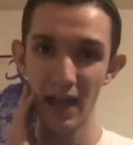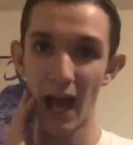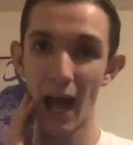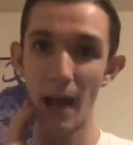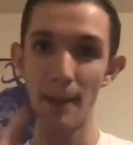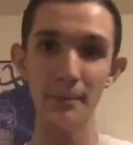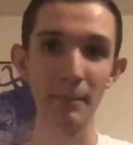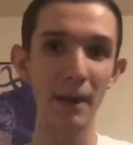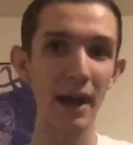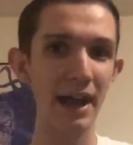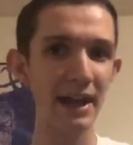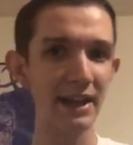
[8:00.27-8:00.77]
I
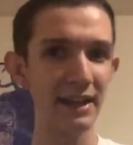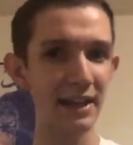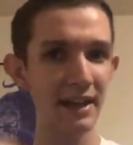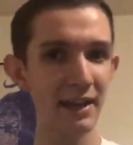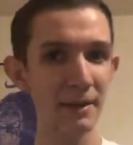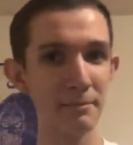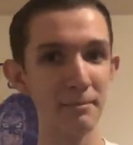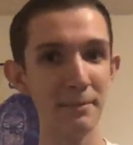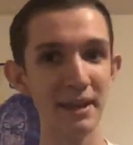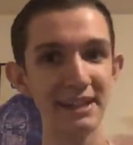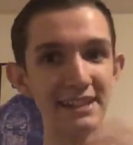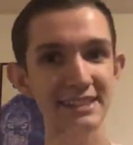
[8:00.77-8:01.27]
might
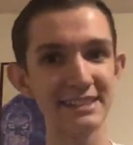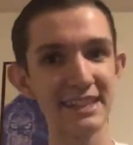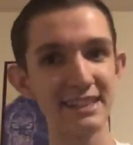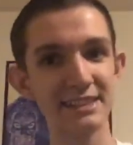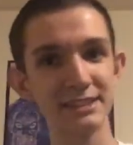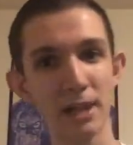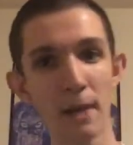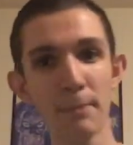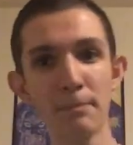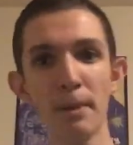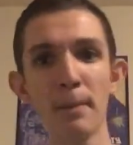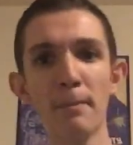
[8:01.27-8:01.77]
mix things
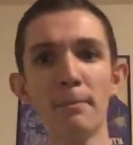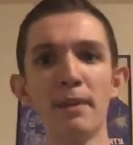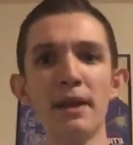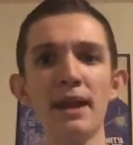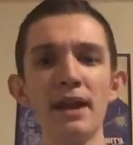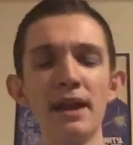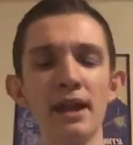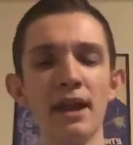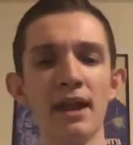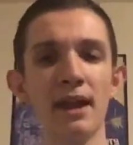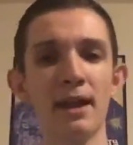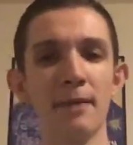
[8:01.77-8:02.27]
up a
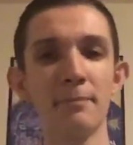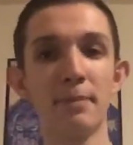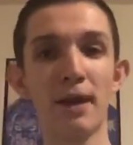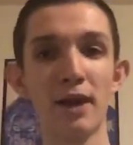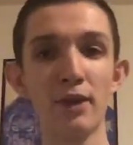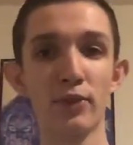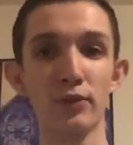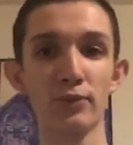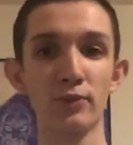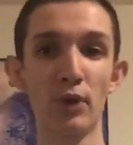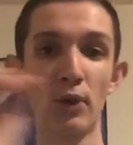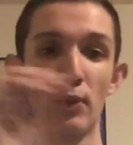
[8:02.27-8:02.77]
bit by
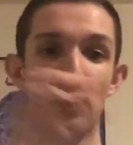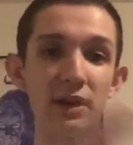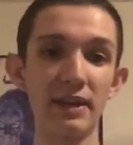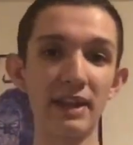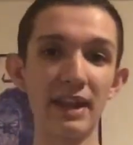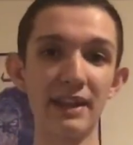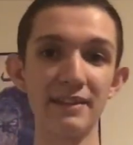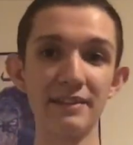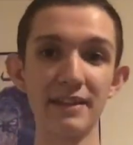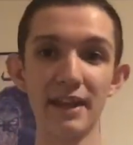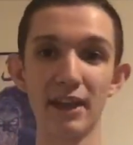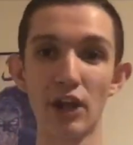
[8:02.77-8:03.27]
throwing
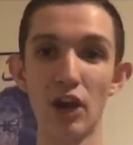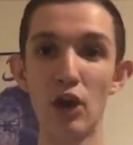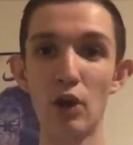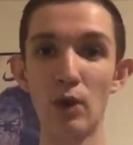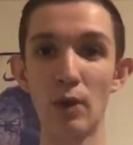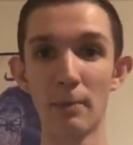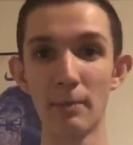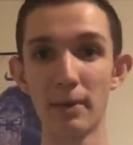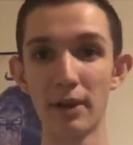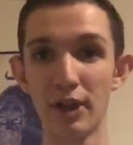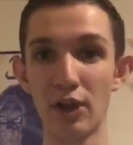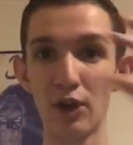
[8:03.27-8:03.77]
in like, oh,
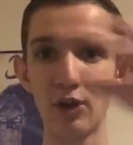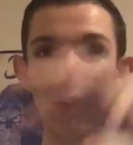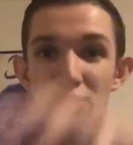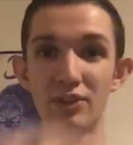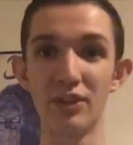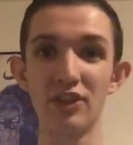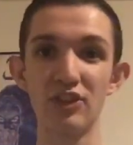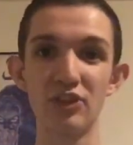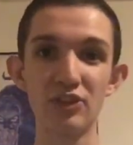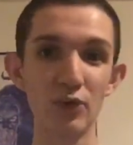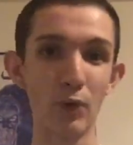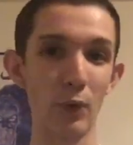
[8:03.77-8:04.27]
I'm going to go to
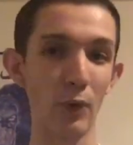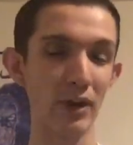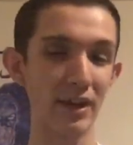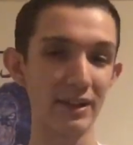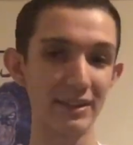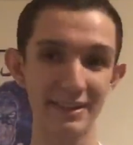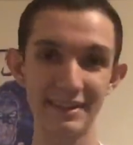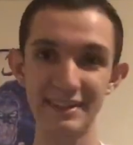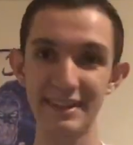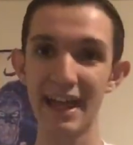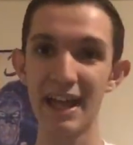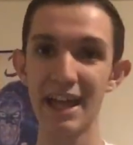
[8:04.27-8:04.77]
this story
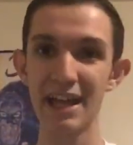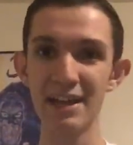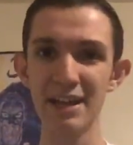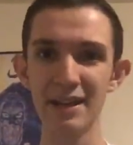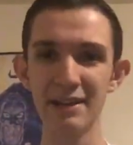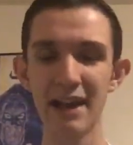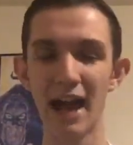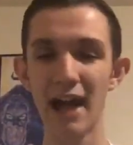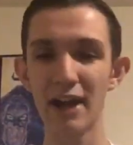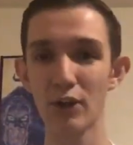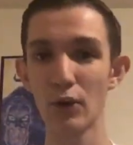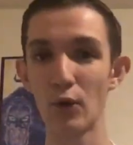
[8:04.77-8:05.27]
instead and
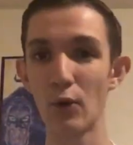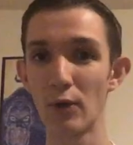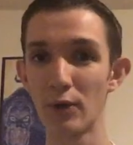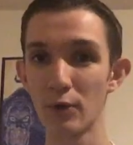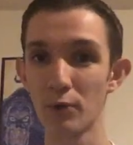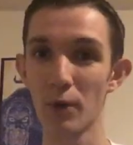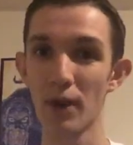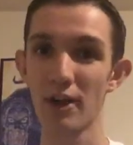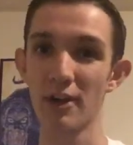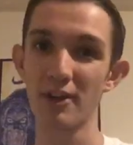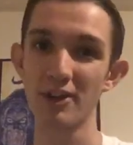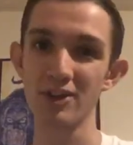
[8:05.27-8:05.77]
not go in
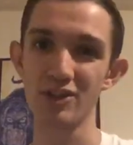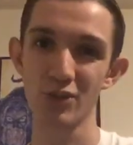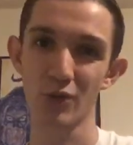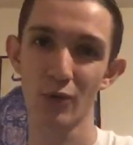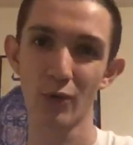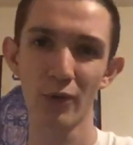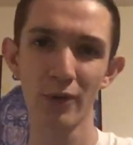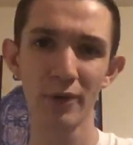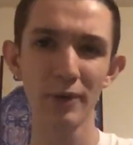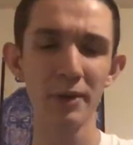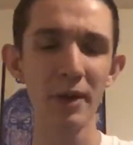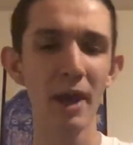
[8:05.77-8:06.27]
chronological
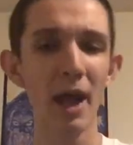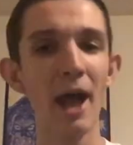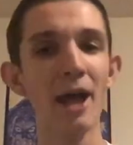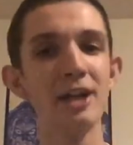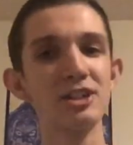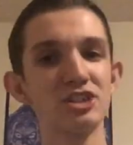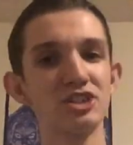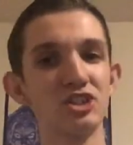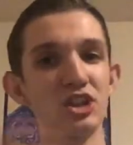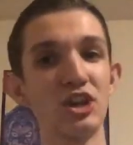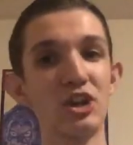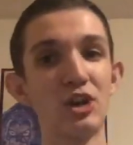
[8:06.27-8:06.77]
order.
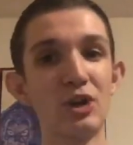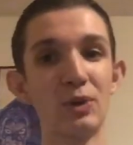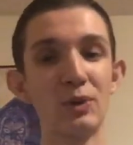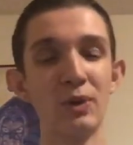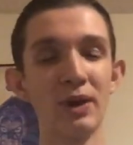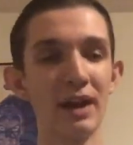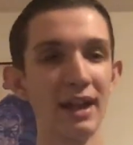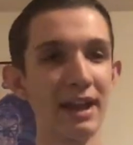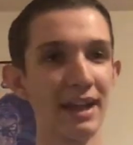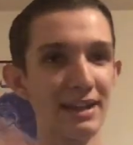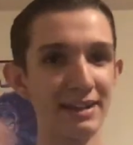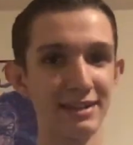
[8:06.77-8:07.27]
So
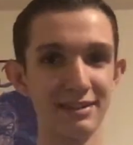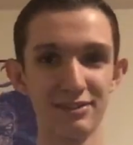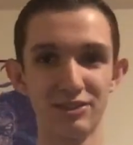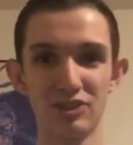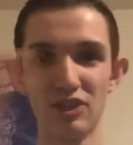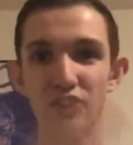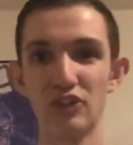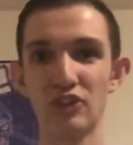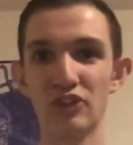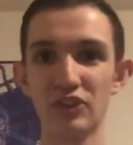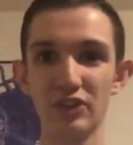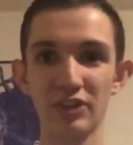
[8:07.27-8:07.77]

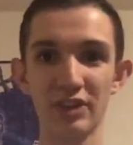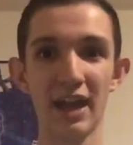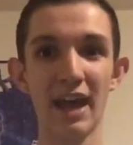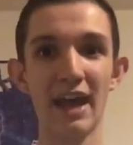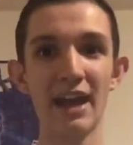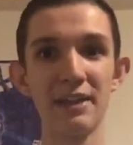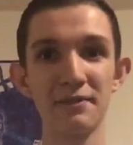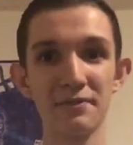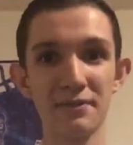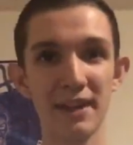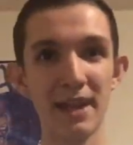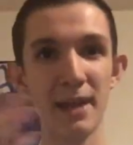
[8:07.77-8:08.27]
just
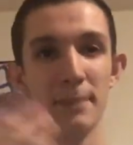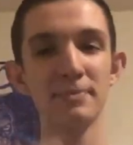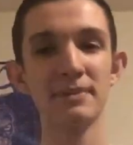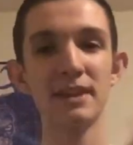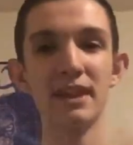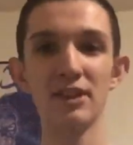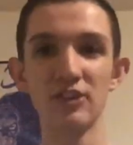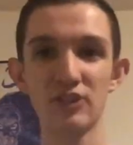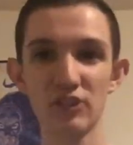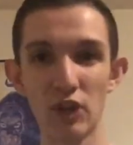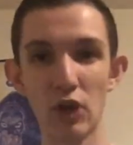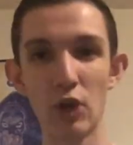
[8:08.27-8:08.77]
kind of keep
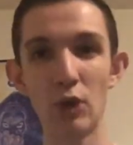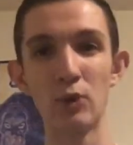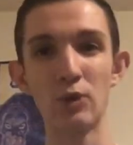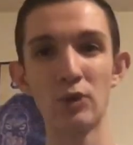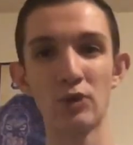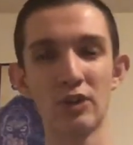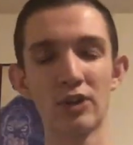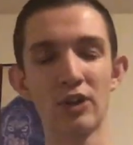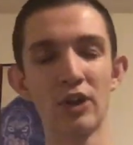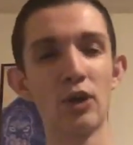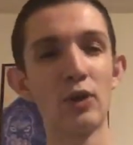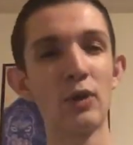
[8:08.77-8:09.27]
things
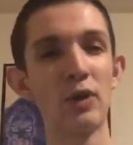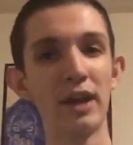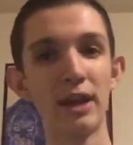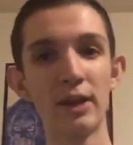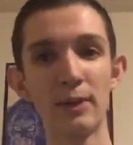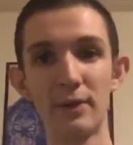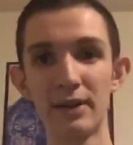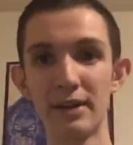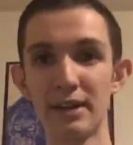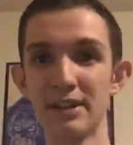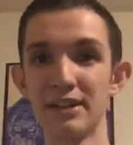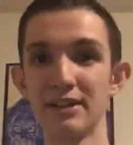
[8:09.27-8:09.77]

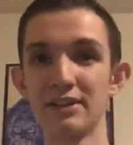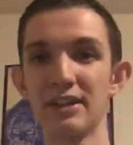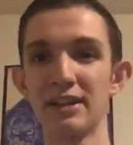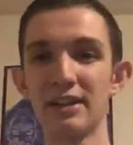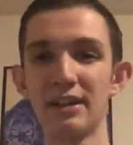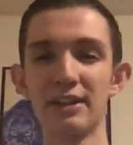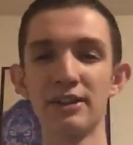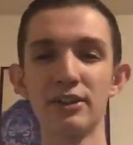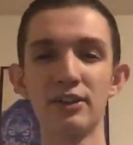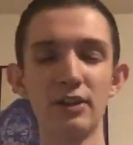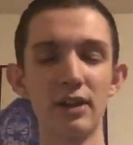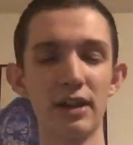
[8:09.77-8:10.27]
coherent
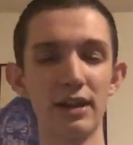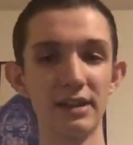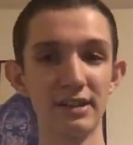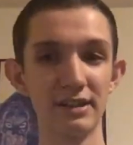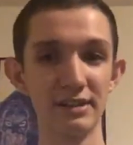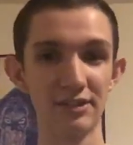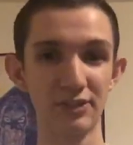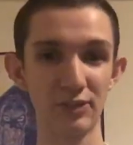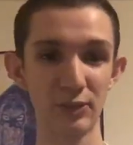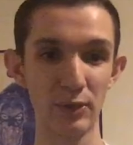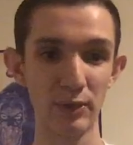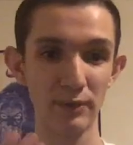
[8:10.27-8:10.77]

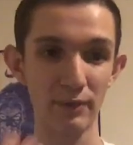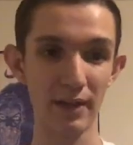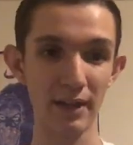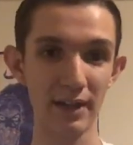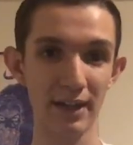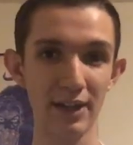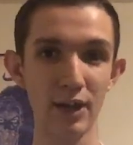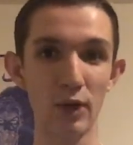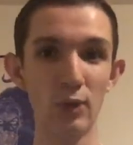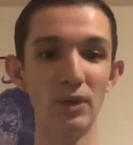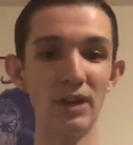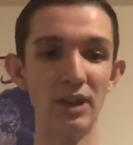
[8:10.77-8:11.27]
and sort of like
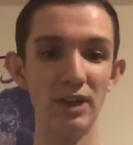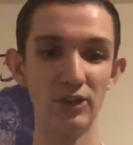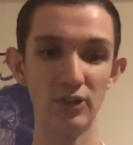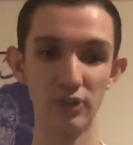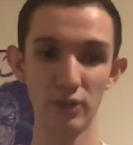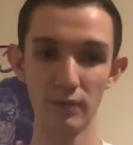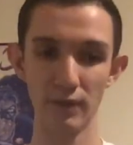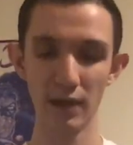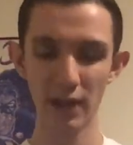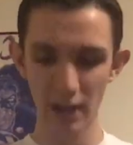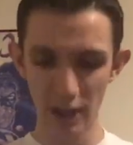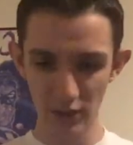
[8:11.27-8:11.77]

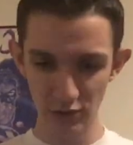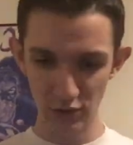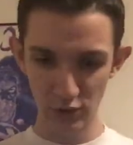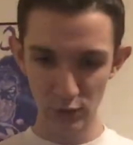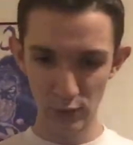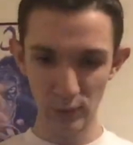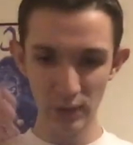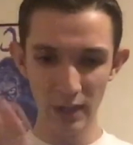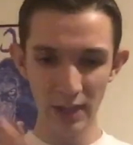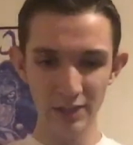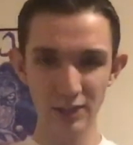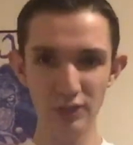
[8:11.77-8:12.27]
cohesive.
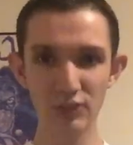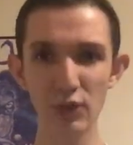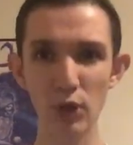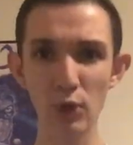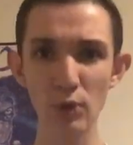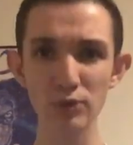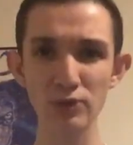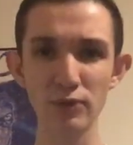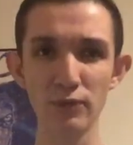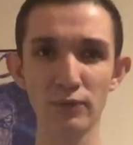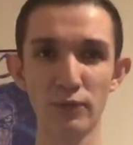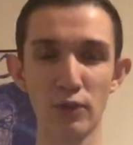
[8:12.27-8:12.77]
So let's go
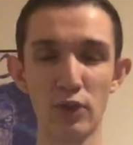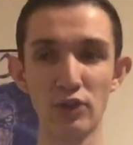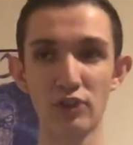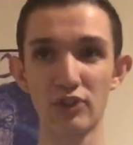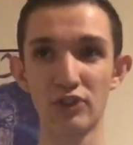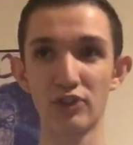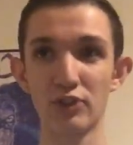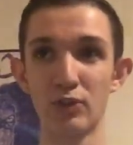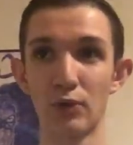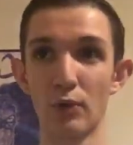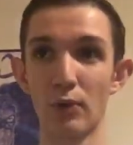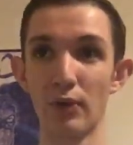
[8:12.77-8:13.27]
with the first
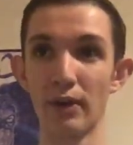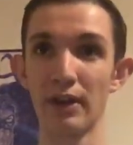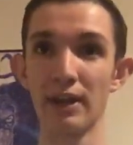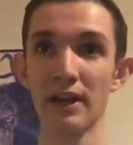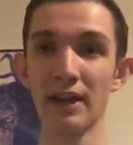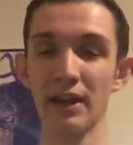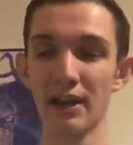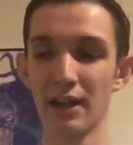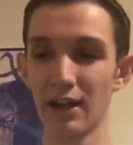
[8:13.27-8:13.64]
story.